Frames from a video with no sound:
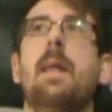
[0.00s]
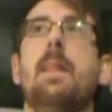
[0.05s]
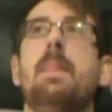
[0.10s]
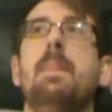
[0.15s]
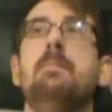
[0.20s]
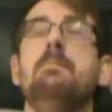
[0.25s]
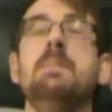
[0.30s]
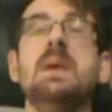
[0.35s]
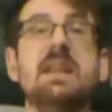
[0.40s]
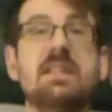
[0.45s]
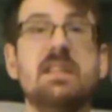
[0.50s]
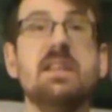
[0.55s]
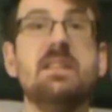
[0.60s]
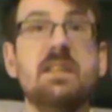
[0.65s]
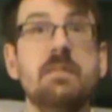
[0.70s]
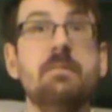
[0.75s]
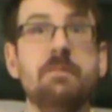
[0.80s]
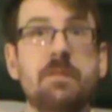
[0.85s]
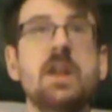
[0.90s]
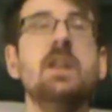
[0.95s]
Mrs.
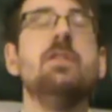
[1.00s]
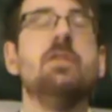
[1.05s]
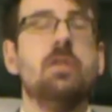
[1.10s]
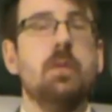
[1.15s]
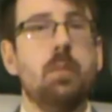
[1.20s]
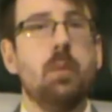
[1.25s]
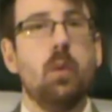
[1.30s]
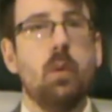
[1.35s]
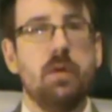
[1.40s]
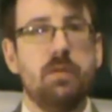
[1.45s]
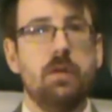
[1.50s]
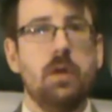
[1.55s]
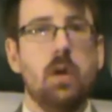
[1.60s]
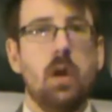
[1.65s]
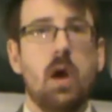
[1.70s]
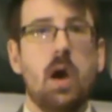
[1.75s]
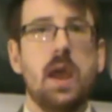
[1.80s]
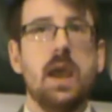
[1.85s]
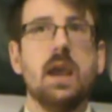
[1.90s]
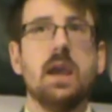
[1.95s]
Invincible, if you
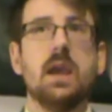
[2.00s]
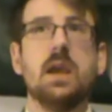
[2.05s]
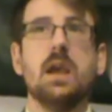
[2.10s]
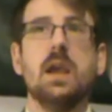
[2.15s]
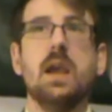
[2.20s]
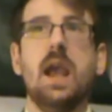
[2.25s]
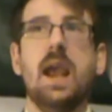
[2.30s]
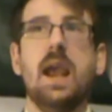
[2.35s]
like,